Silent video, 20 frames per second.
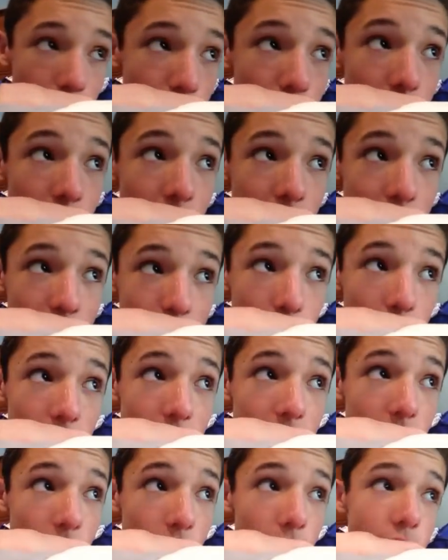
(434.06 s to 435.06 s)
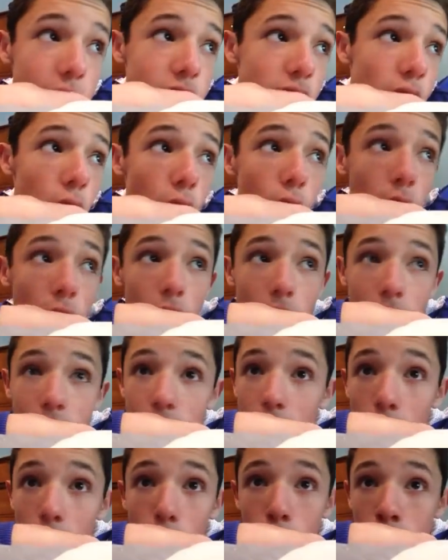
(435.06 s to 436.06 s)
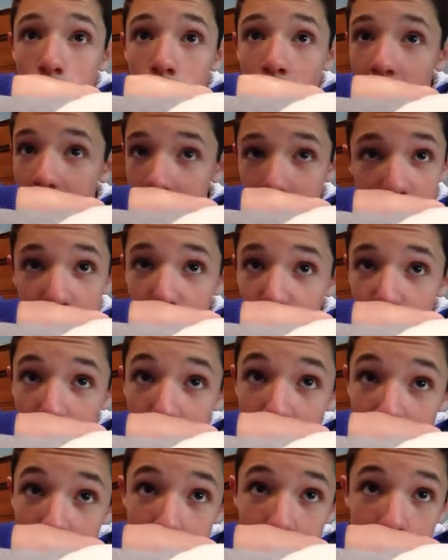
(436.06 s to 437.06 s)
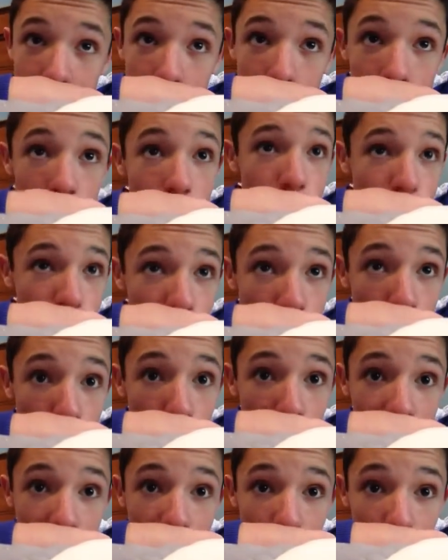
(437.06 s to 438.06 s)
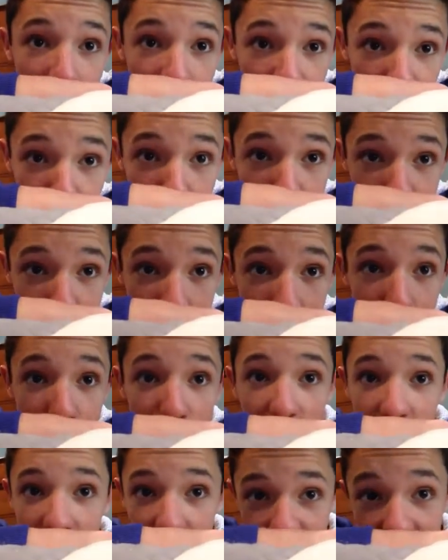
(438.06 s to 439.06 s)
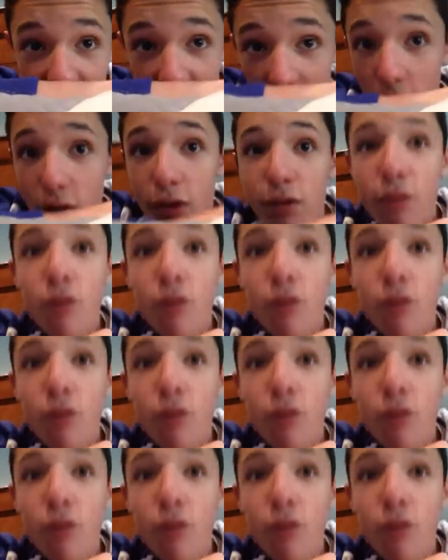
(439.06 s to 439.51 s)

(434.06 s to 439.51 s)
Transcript: But anyway, guys, you know, and the defense is, you know, there's no, like, for example, a single